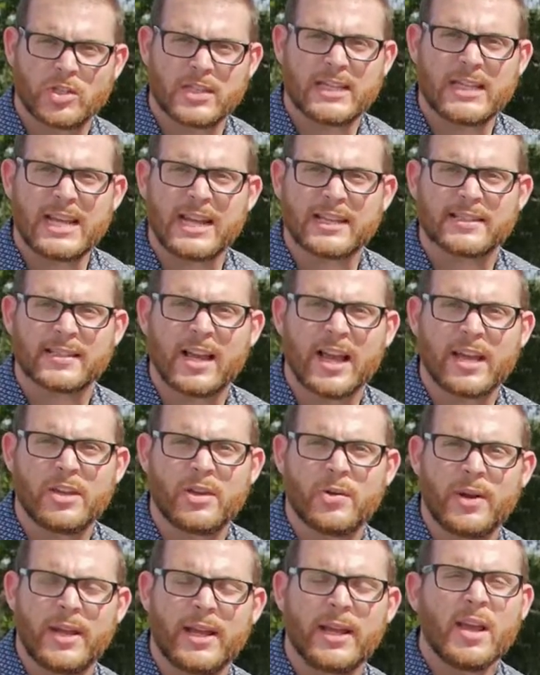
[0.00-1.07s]
TSI
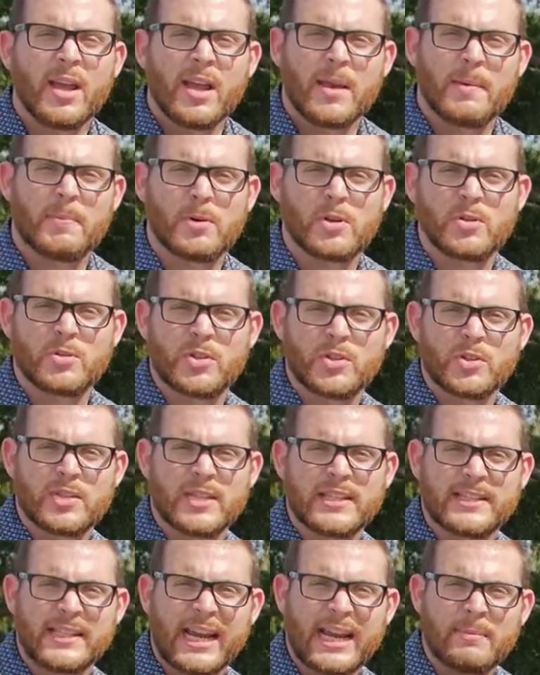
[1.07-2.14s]
unit. It produces
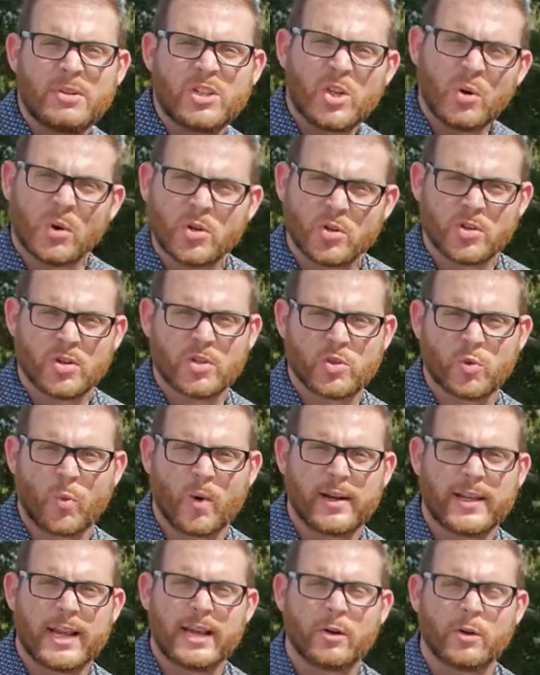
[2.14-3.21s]
the same
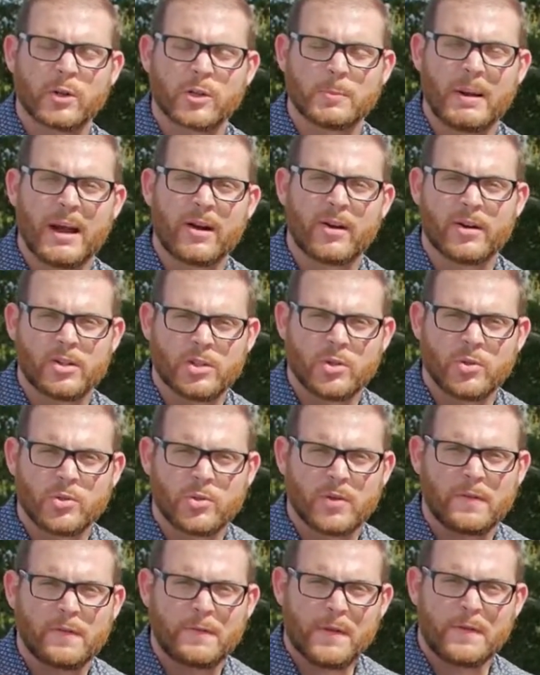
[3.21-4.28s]
228 horsepower and
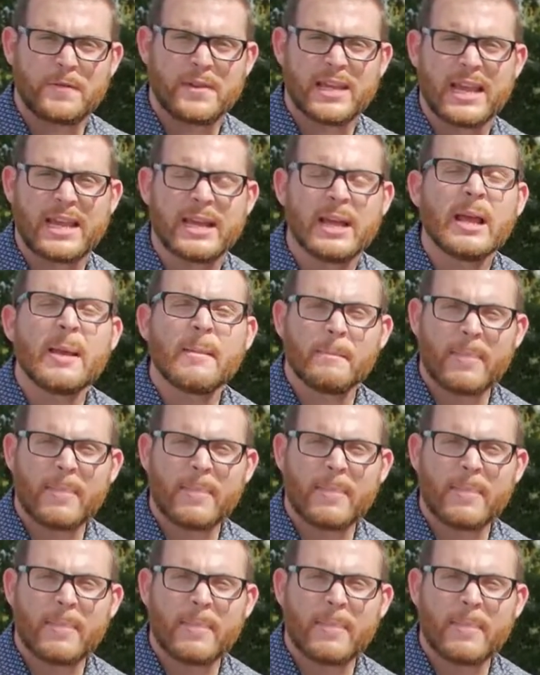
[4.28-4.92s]
258